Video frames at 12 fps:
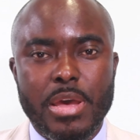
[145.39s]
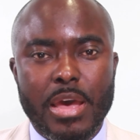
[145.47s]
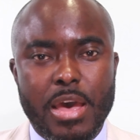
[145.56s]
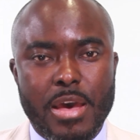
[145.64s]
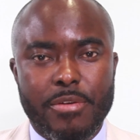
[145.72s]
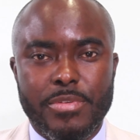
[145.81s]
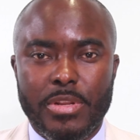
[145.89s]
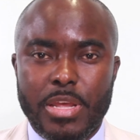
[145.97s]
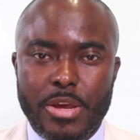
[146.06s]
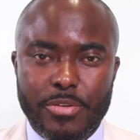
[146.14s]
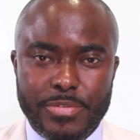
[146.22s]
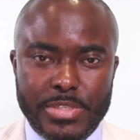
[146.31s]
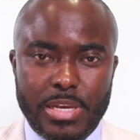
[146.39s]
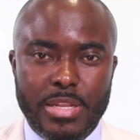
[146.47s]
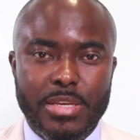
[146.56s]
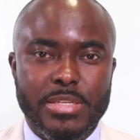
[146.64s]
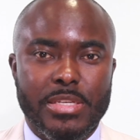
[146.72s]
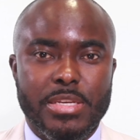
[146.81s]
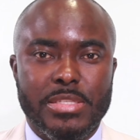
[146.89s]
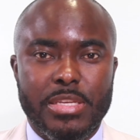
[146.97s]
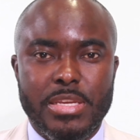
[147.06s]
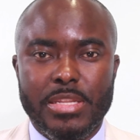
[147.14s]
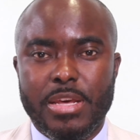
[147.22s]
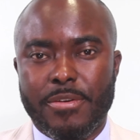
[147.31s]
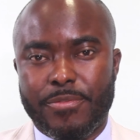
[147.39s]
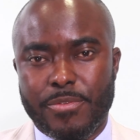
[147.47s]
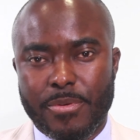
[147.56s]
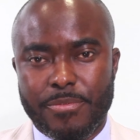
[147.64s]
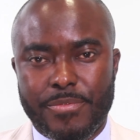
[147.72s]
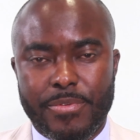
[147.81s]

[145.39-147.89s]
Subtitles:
have a lot of challenges, either from